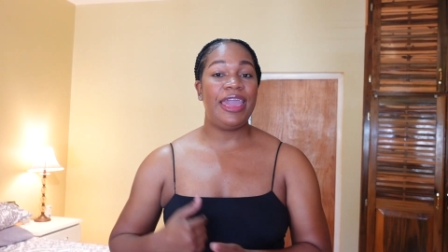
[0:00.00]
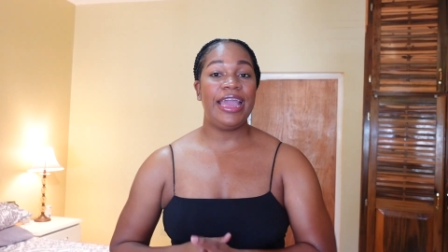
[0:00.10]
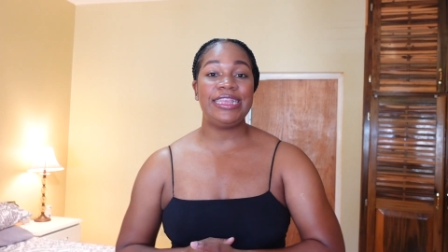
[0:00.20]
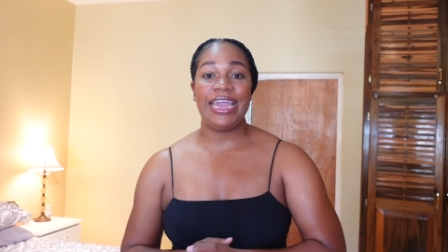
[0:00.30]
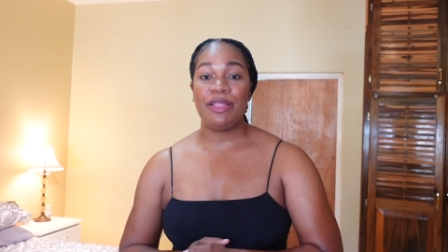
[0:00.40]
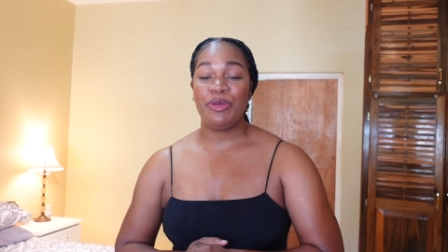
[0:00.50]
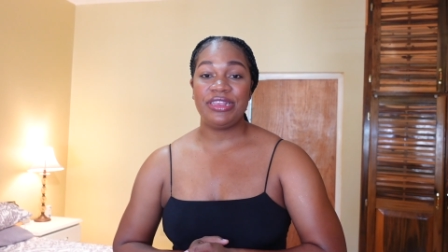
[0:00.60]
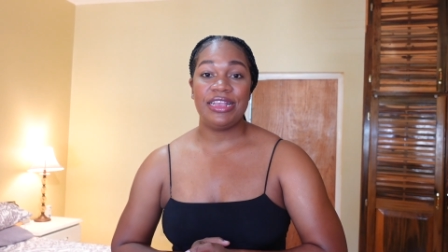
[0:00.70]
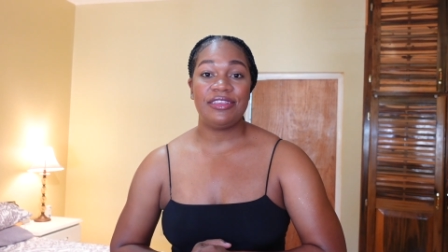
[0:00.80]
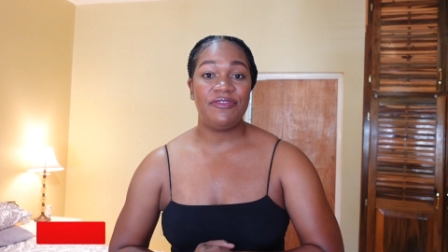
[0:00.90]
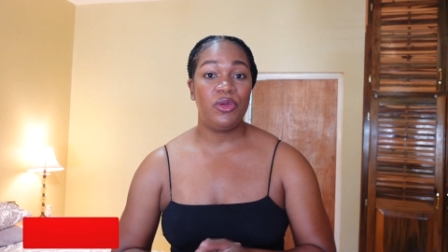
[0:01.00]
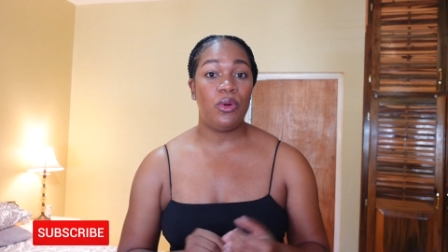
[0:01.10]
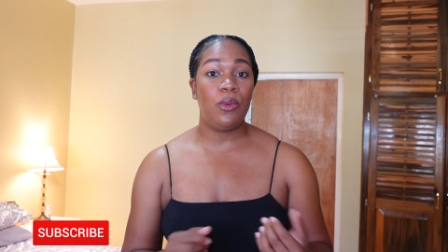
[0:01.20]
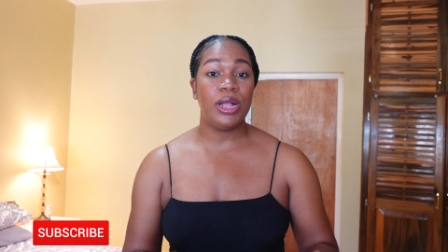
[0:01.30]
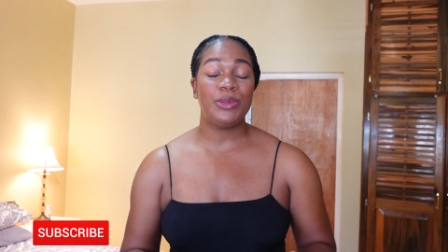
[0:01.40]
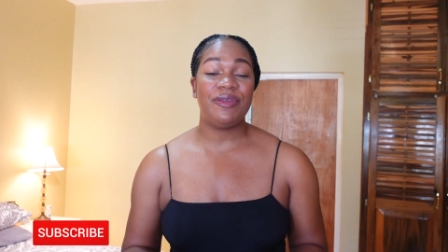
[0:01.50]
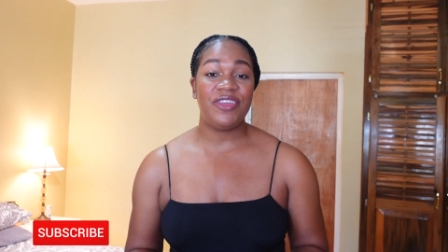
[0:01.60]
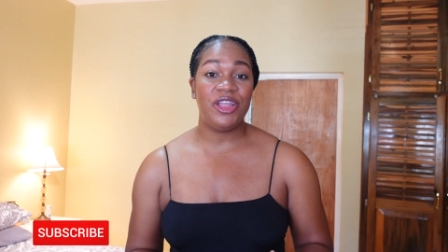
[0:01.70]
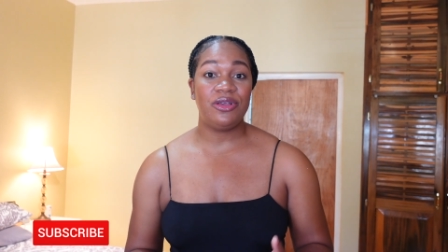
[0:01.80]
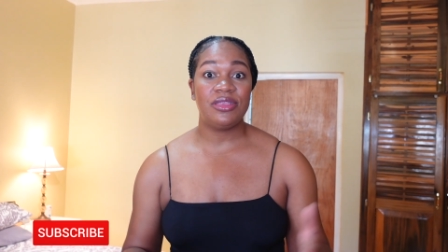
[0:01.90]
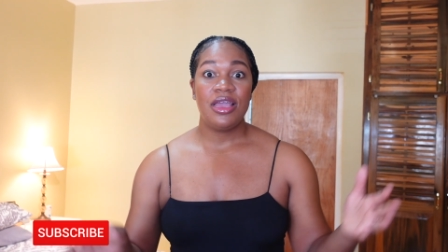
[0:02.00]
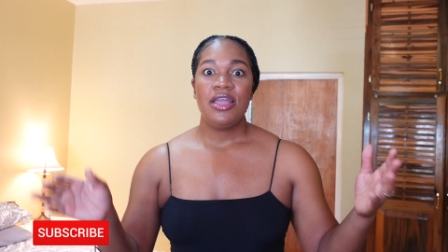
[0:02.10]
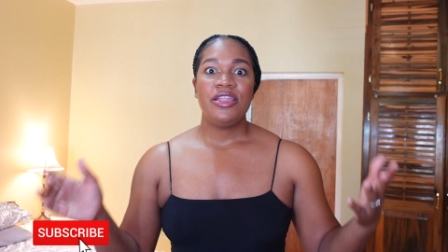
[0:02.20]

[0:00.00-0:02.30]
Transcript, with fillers: 88 percent of you will watch my videos